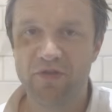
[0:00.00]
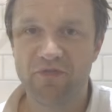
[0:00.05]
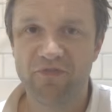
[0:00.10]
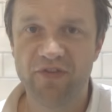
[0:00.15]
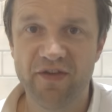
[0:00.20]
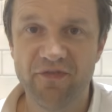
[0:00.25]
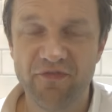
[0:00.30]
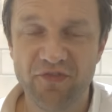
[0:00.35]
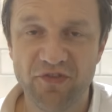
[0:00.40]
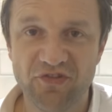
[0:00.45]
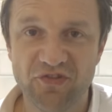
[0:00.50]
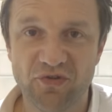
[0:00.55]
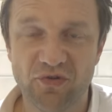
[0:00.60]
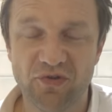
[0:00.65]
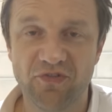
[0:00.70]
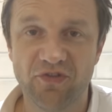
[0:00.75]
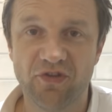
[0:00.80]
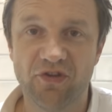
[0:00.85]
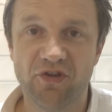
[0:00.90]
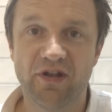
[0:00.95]
you've given the
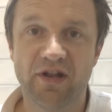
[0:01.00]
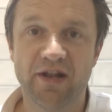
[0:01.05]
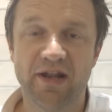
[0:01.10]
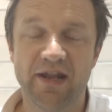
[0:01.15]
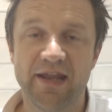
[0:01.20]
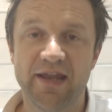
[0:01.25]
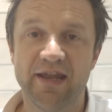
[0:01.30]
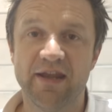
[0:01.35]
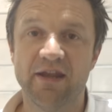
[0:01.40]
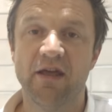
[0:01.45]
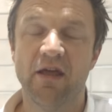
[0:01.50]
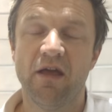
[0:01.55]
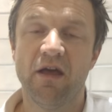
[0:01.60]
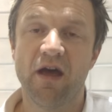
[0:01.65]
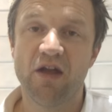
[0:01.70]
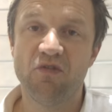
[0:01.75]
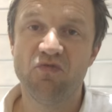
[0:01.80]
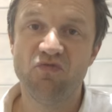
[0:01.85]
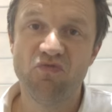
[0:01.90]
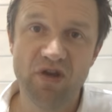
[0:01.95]
joint a good clean,
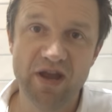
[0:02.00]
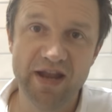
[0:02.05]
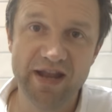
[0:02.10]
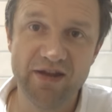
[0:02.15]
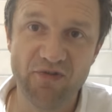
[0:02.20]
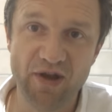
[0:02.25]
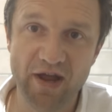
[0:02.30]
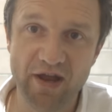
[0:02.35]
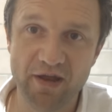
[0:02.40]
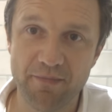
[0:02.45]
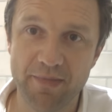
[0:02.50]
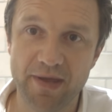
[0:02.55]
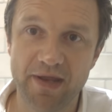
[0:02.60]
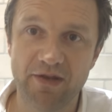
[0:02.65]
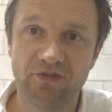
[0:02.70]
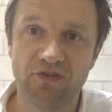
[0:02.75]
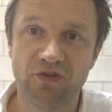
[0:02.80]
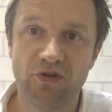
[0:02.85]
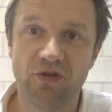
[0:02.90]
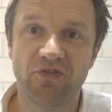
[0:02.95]
I really
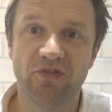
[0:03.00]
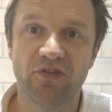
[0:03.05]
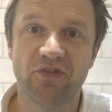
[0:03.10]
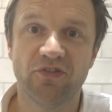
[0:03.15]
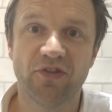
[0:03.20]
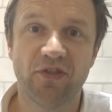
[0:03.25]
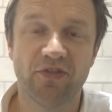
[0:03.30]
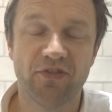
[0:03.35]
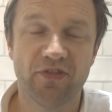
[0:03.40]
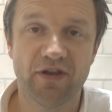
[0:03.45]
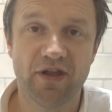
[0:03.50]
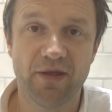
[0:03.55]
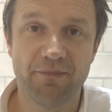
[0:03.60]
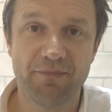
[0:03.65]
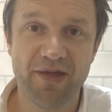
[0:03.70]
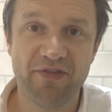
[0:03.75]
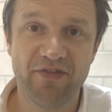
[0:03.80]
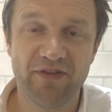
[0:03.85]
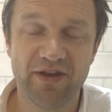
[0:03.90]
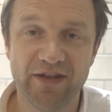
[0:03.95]
recommend using something like
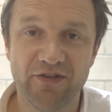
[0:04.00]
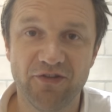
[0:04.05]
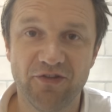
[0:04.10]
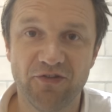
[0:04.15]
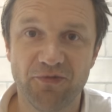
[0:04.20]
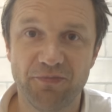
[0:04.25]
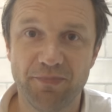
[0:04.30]
methylated